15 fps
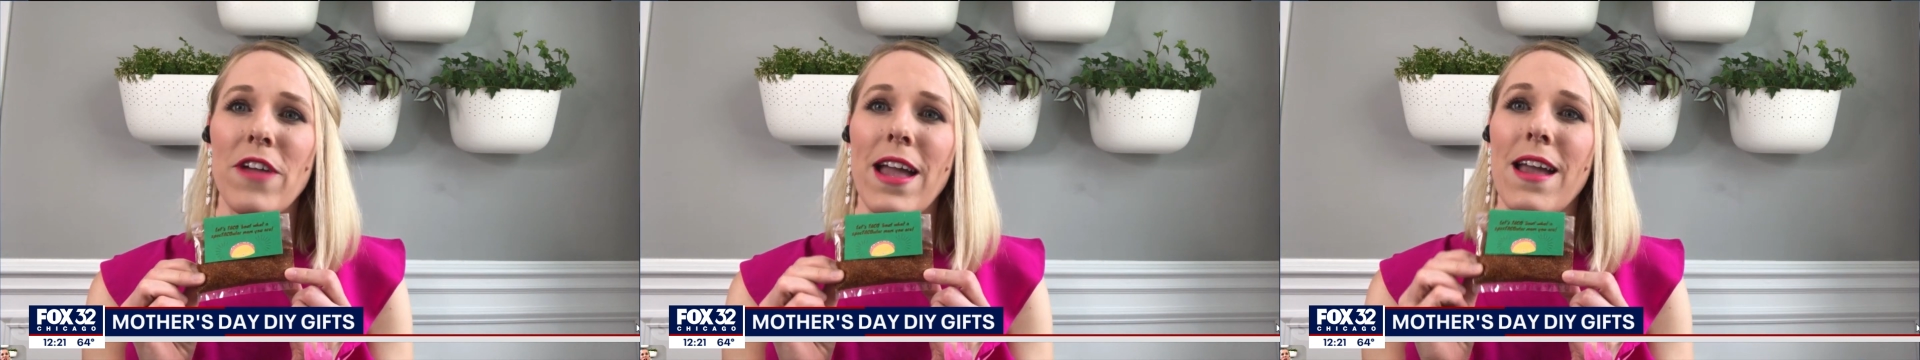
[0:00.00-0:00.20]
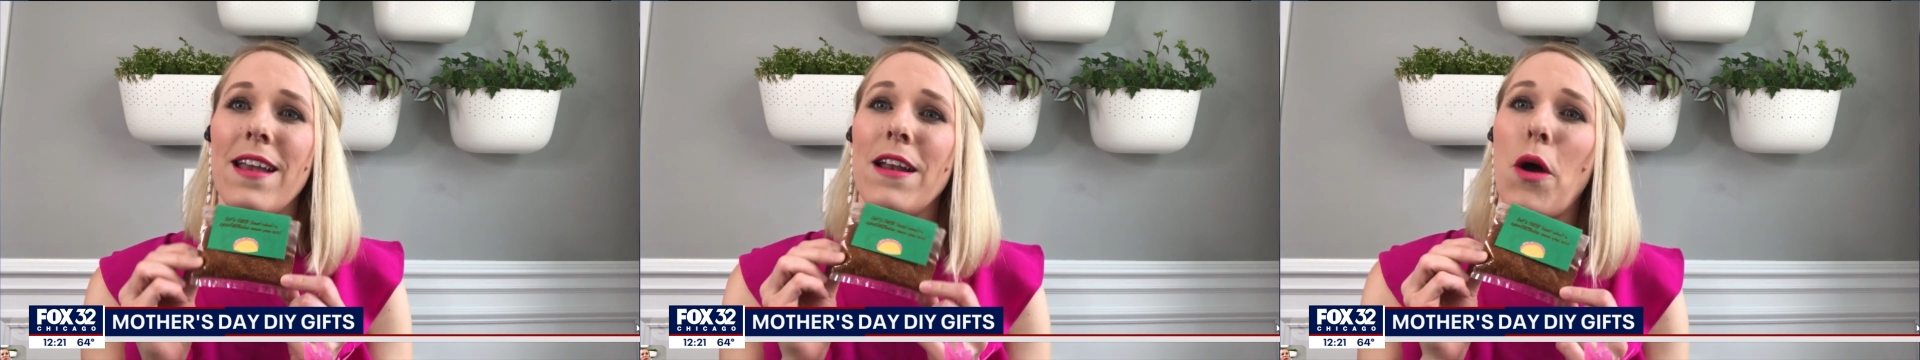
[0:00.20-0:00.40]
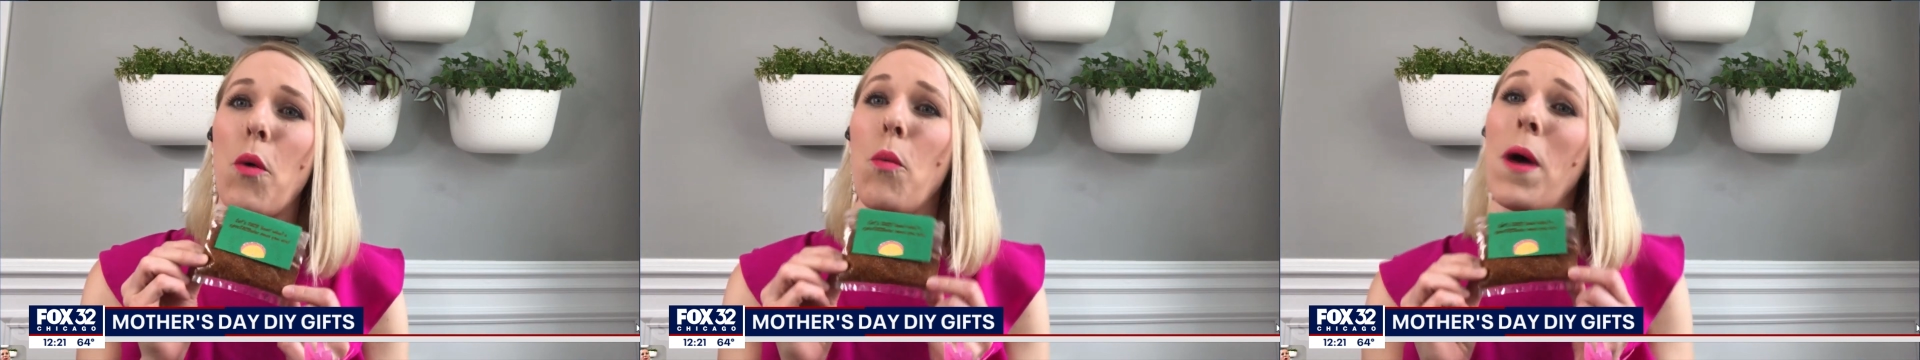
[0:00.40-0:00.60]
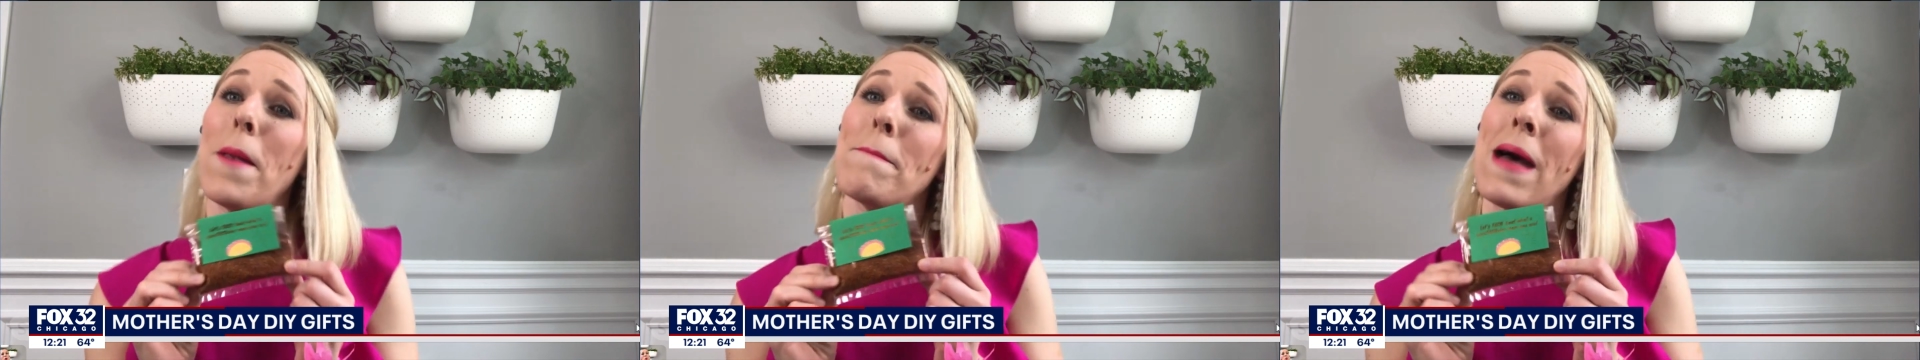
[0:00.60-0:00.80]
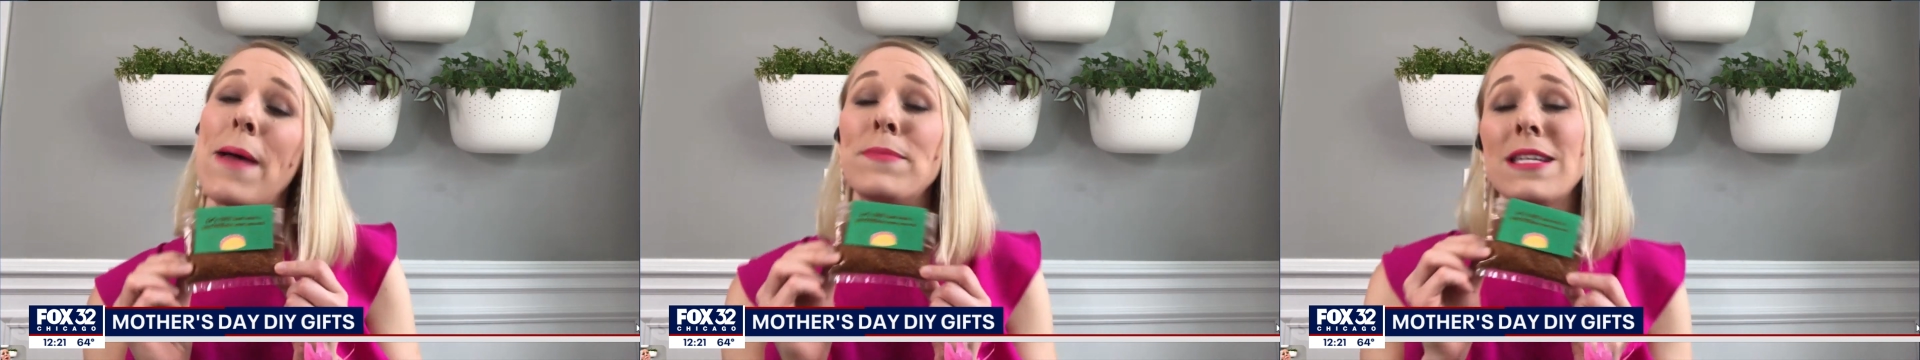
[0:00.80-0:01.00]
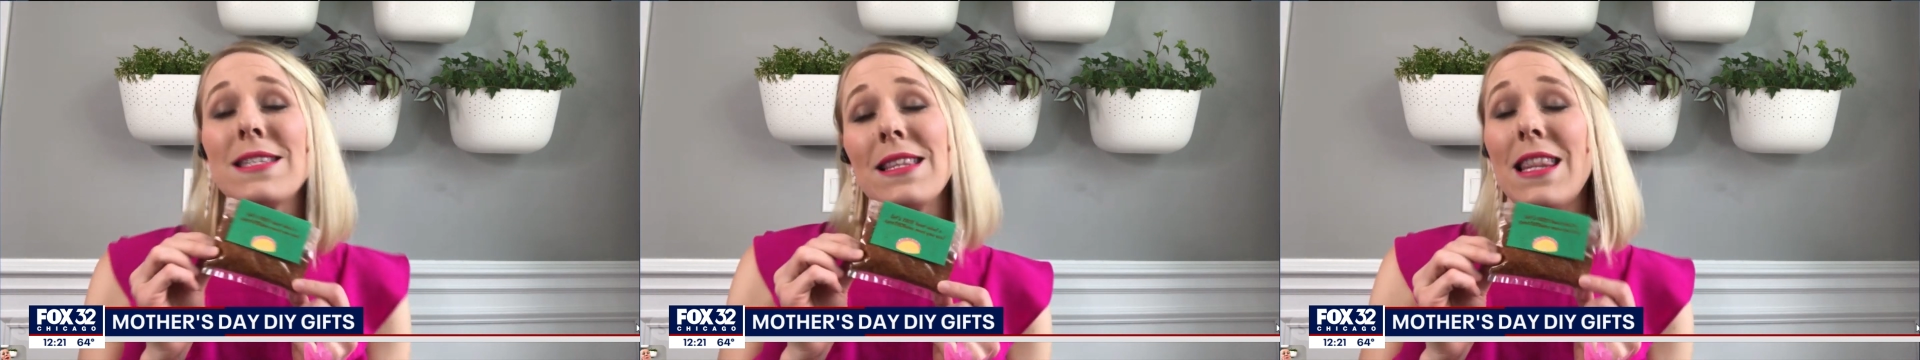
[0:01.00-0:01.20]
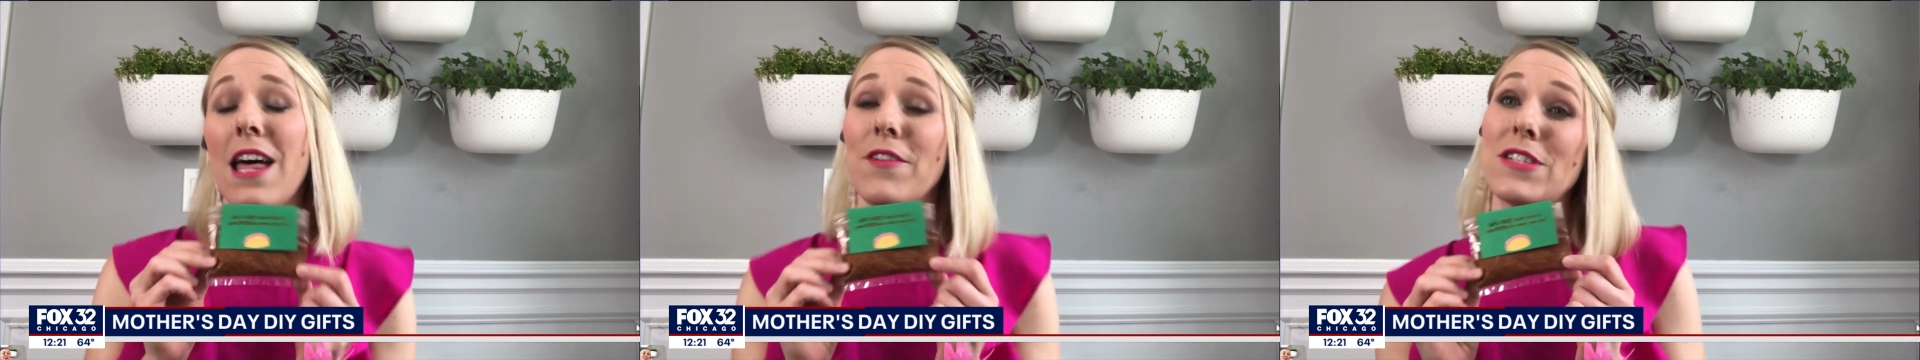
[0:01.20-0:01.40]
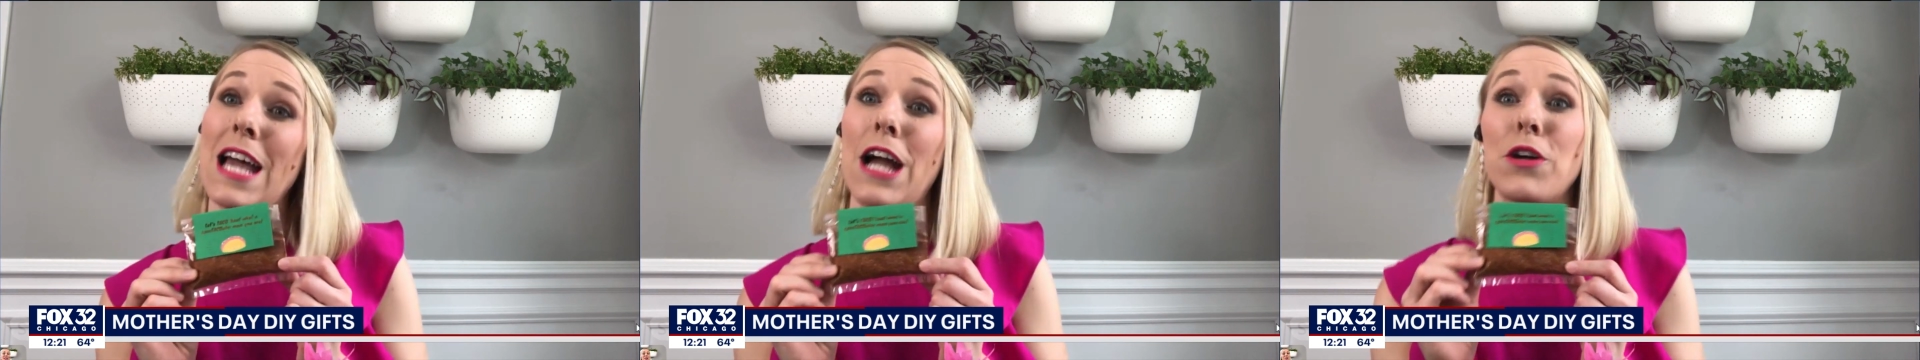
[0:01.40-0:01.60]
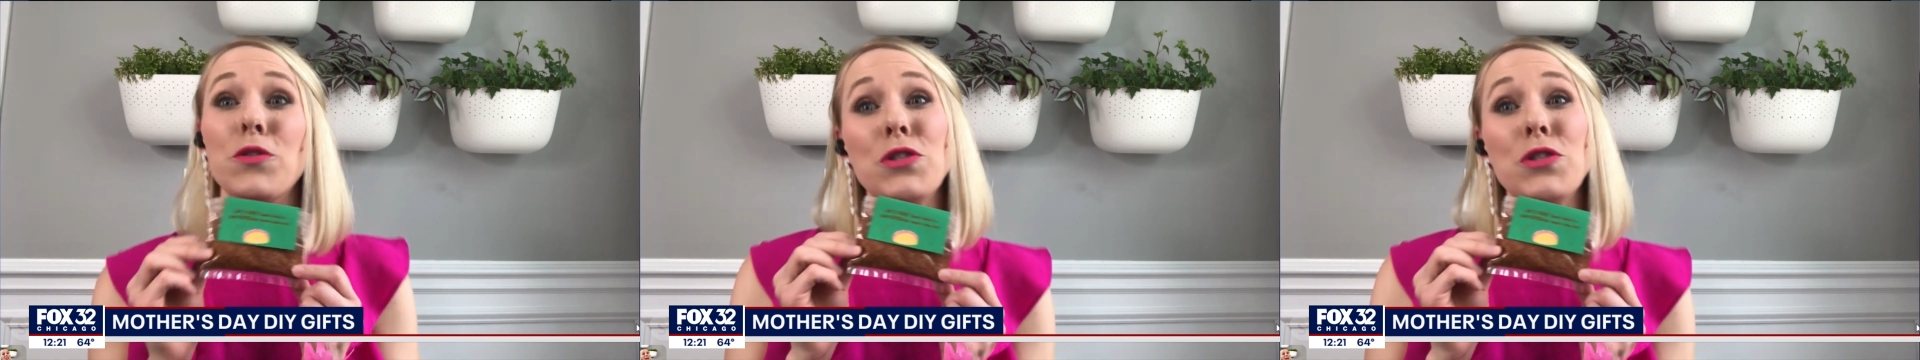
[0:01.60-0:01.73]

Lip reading: And what mom doesn't love Taco